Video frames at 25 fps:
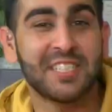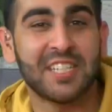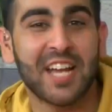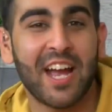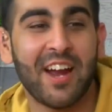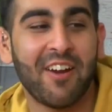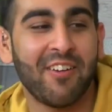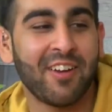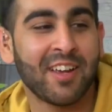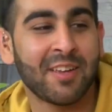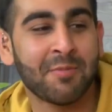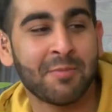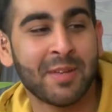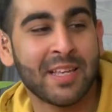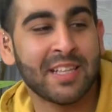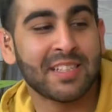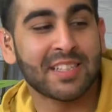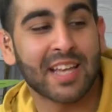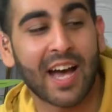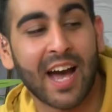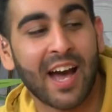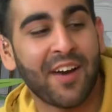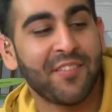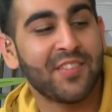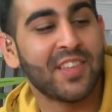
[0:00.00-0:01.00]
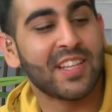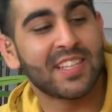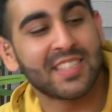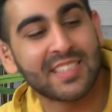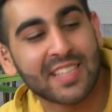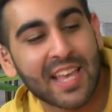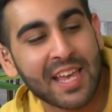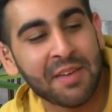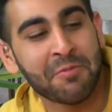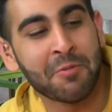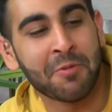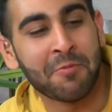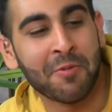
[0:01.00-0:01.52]
sharing means I have the
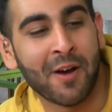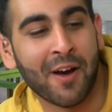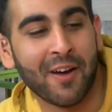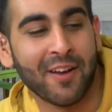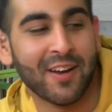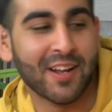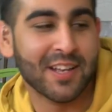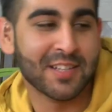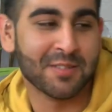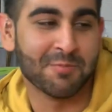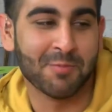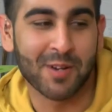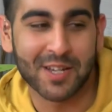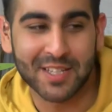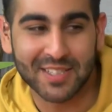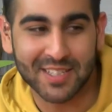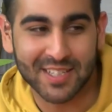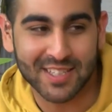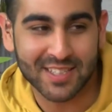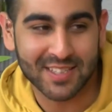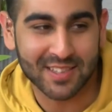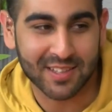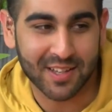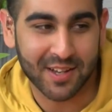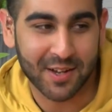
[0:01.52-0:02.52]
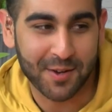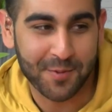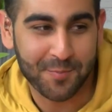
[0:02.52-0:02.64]
same amount as my sister.